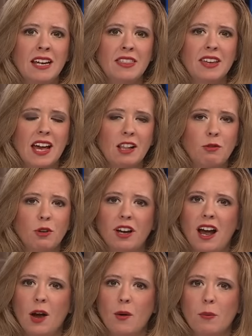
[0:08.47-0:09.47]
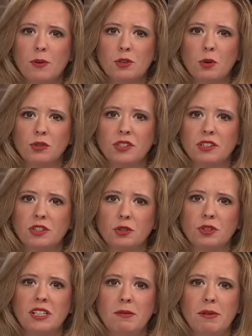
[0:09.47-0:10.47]
The California Highway Patrol says
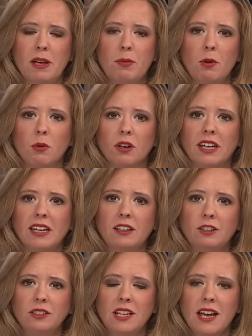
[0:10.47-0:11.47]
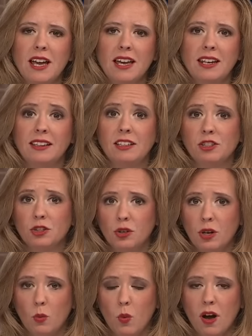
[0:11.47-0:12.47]
13 people were killed and at least
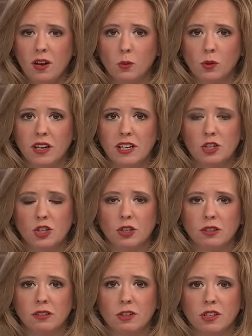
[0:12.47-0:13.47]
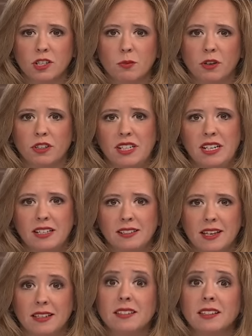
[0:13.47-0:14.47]
31 were injured. Chris Martinez
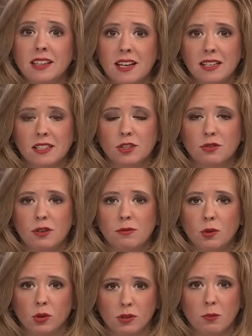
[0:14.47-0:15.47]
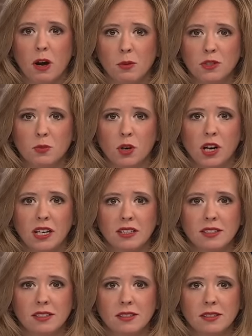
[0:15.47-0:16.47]
has the latest from North Palm Springs.